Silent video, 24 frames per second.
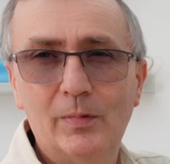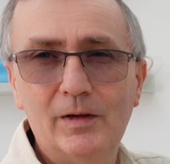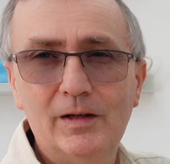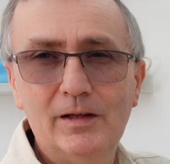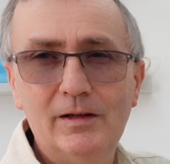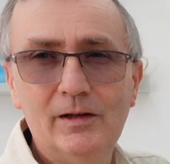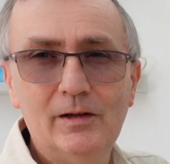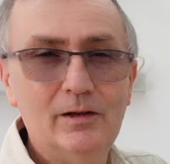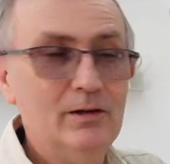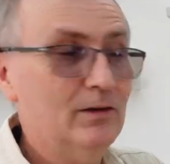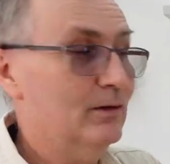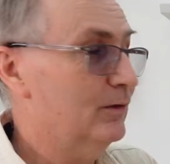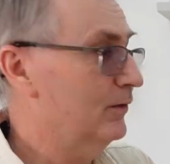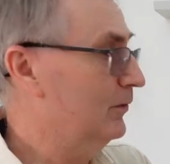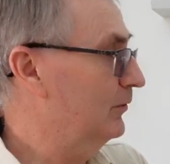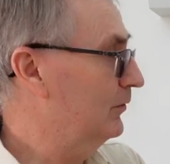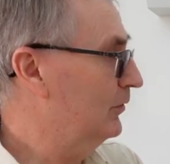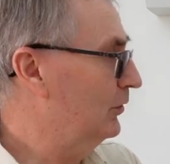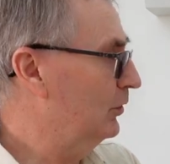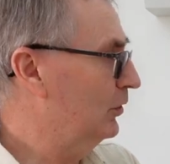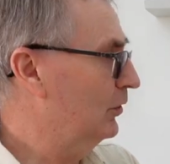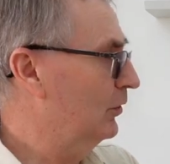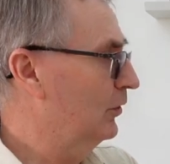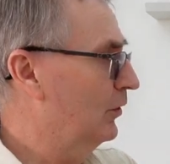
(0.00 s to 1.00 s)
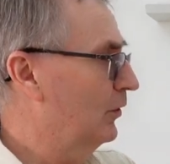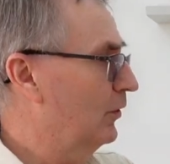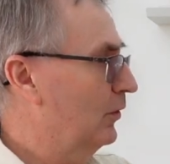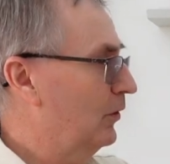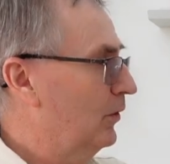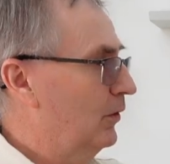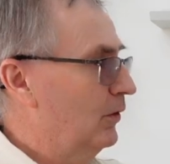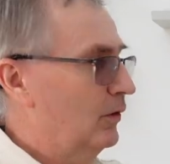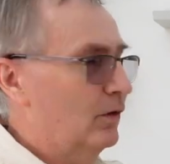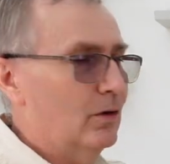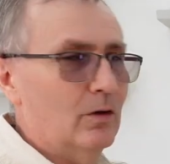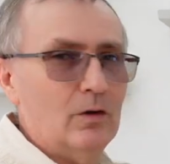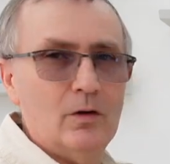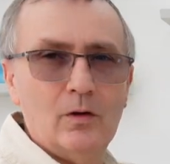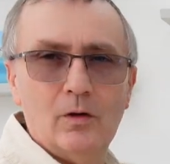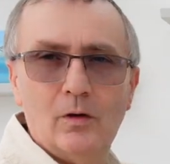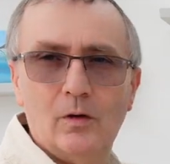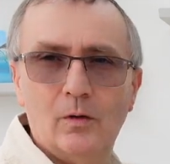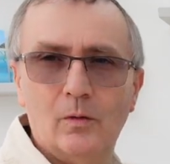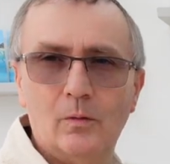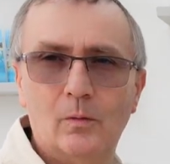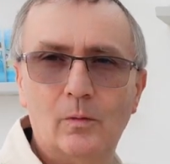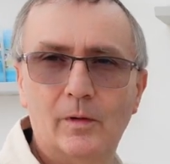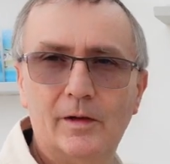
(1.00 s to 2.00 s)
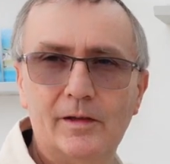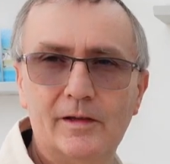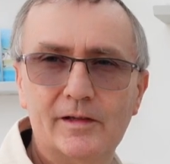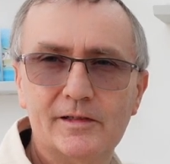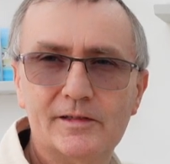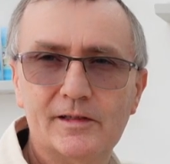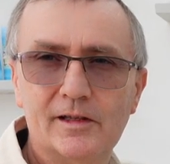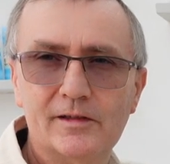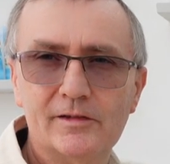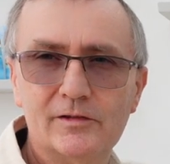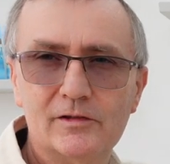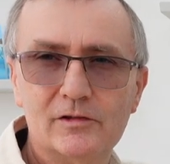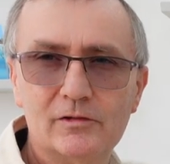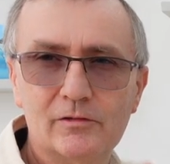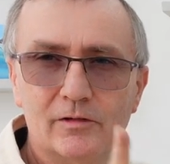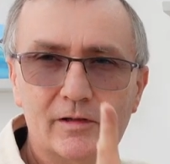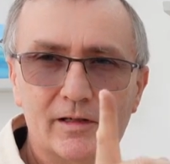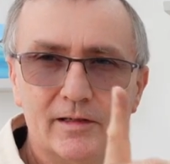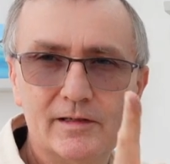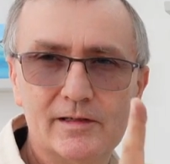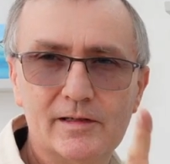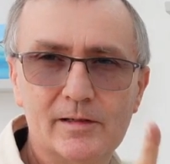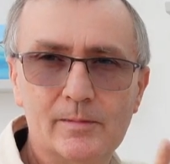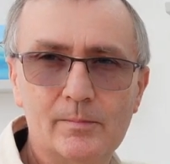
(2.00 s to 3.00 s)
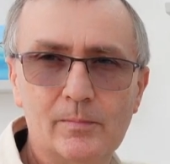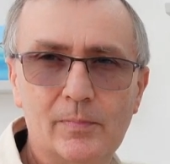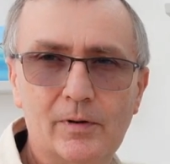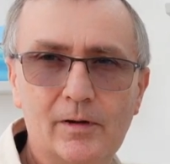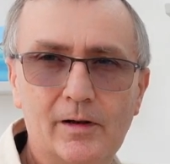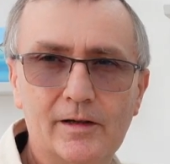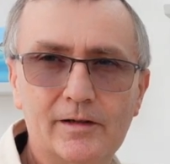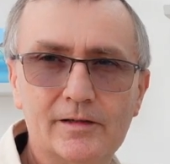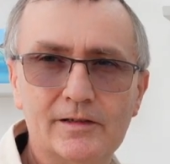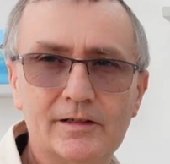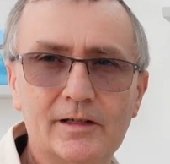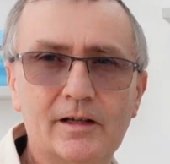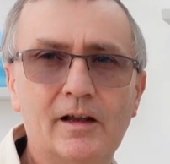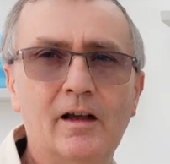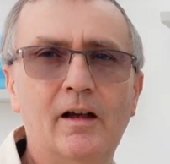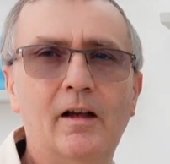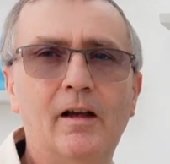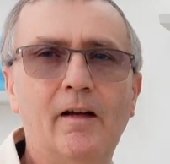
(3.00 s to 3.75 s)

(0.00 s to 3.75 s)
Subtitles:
be used when the sunscreen's in place.